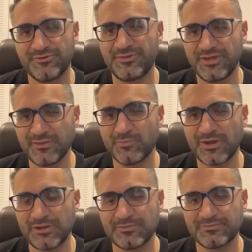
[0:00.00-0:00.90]
you're thinking
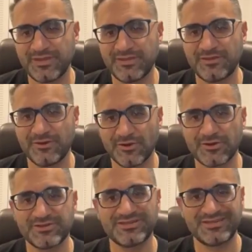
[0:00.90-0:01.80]
probably,
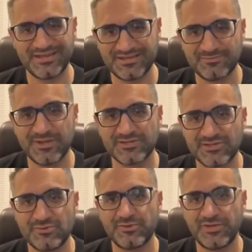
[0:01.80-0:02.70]
a good 6
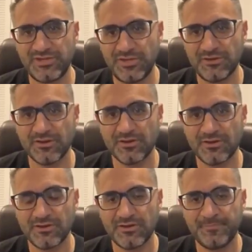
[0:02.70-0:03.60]
months to a
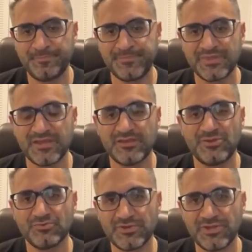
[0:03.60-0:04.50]
year.
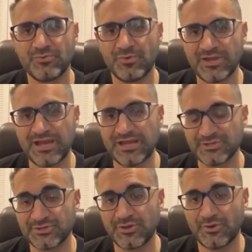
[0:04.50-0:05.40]
You really want to
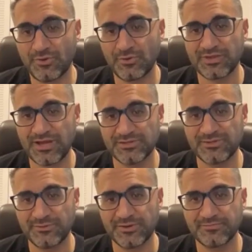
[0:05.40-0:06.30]
actually hold on
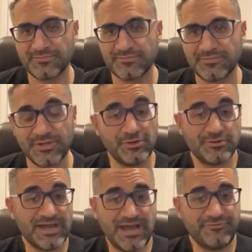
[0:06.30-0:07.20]
to it. Now, you
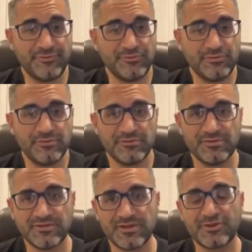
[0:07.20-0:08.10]
don't have to.
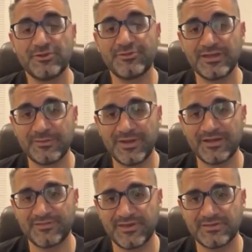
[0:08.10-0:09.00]
The good thing
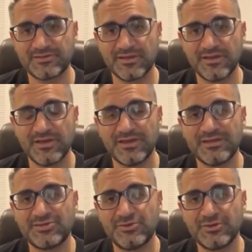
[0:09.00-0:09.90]
about this
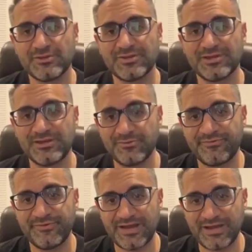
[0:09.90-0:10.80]
is you can
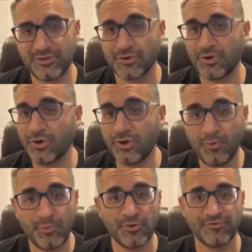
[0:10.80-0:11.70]
liquefy your
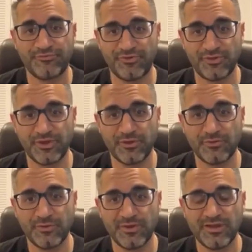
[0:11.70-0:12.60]
whole
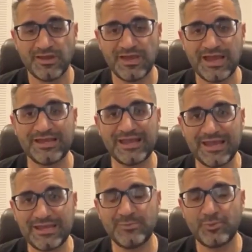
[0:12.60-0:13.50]
portfolio at
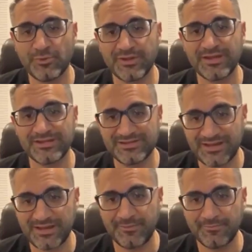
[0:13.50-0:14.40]
any point in
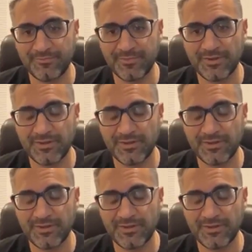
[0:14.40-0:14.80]
time.